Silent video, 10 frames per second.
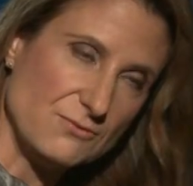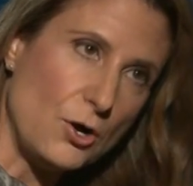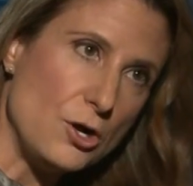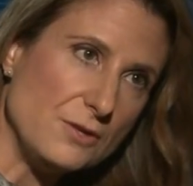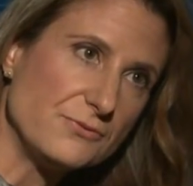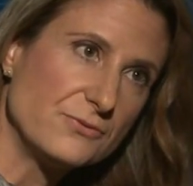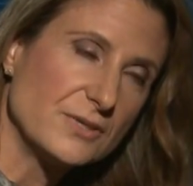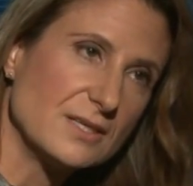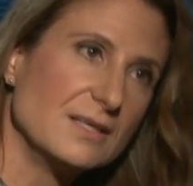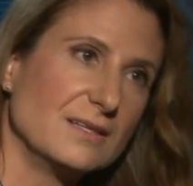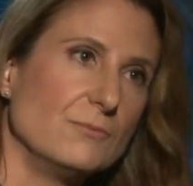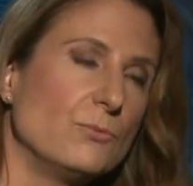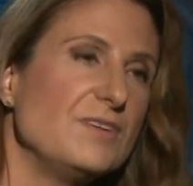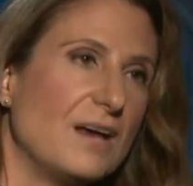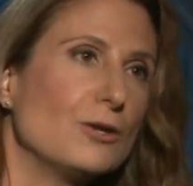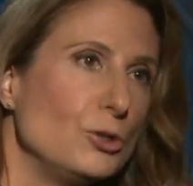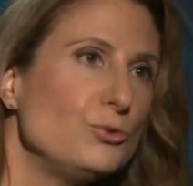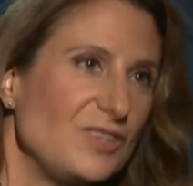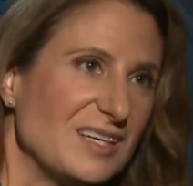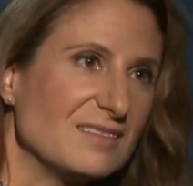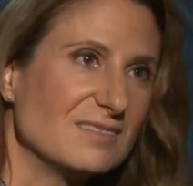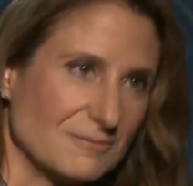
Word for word: evolve yeah. without mm -hmm. losing it.